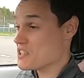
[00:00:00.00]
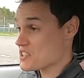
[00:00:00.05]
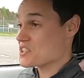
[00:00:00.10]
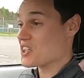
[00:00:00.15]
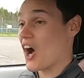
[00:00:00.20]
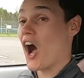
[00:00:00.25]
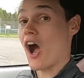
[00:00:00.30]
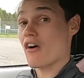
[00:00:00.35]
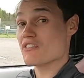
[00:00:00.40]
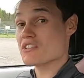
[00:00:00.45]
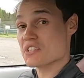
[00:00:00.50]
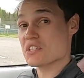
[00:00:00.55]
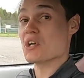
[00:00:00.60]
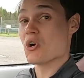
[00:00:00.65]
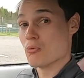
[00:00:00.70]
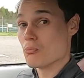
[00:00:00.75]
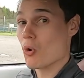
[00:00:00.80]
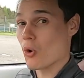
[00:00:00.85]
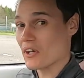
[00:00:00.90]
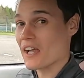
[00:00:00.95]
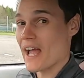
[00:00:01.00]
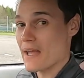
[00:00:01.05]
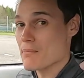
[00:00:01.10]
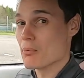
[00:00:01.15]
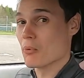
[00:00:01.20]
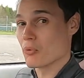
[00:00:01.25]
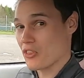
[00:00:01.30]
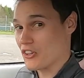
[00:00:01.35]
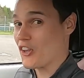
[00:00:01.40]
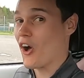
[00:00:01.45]
This car is still more
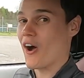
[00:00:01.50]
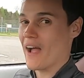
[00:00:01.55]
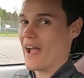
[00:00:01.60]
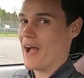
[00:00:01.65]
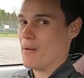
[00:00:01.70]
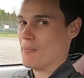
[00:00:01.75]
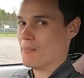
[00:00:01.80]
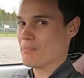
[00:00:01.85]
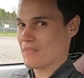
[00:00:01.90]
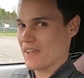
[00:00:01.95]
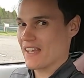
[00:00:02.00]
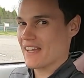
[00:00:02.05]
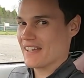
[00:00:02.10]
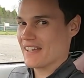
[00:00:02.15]
capable than I am,